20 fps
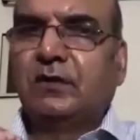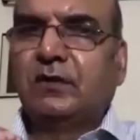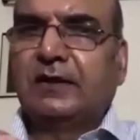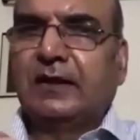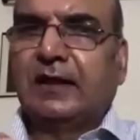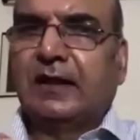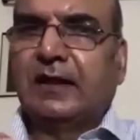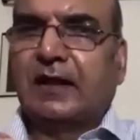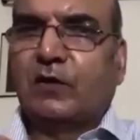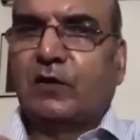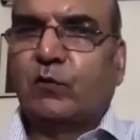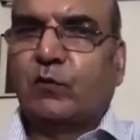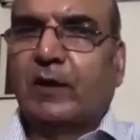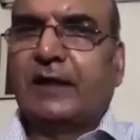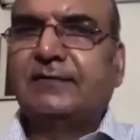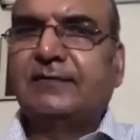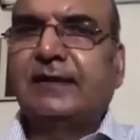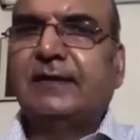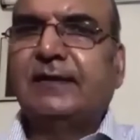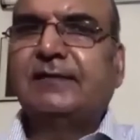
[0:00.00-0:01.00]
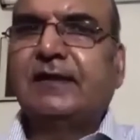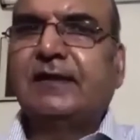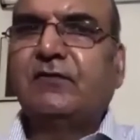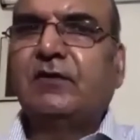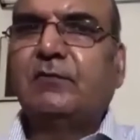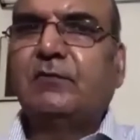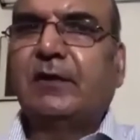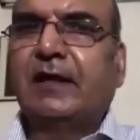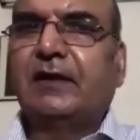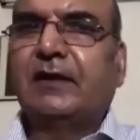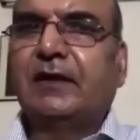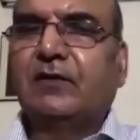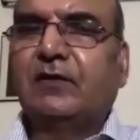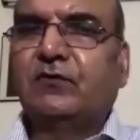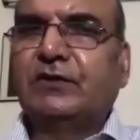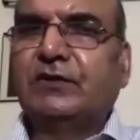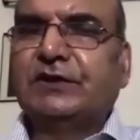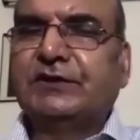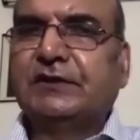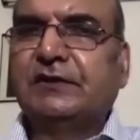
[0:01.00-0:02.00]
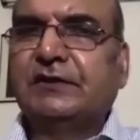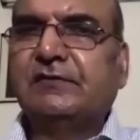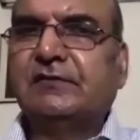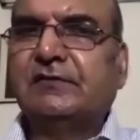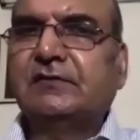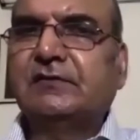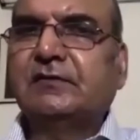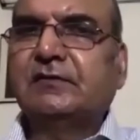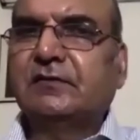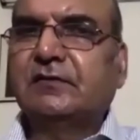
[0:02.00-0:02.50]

the advisories given by the officials.